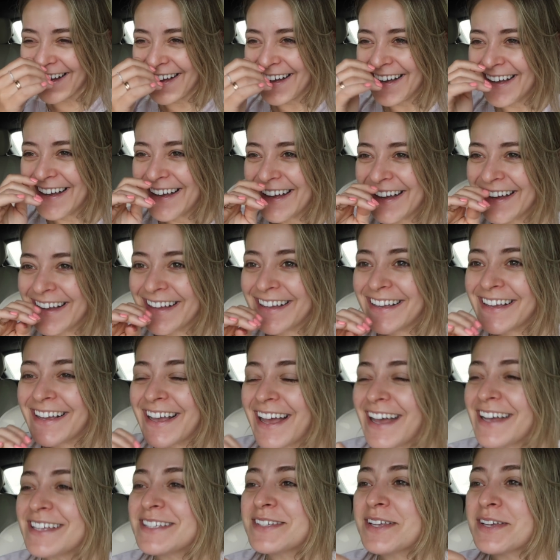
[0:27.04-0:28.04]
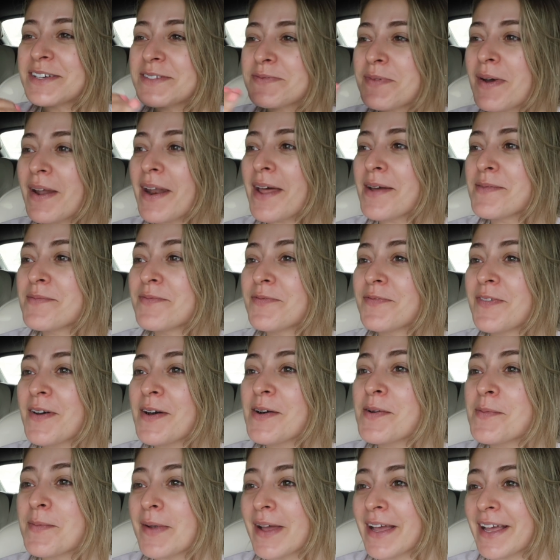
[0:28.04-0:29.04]
Like, it's because when I'm
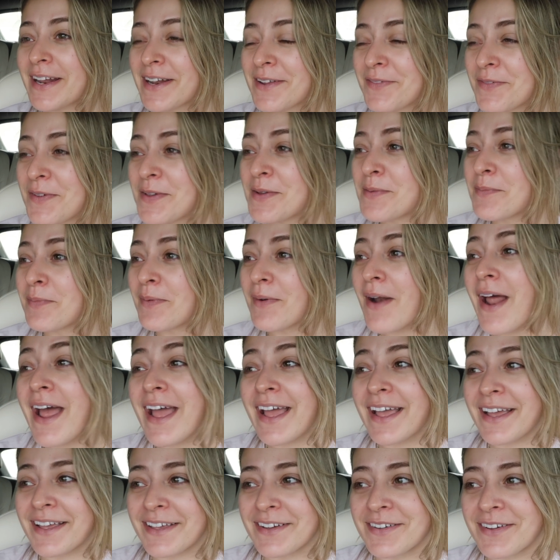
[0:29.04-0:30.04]
filming and if you break,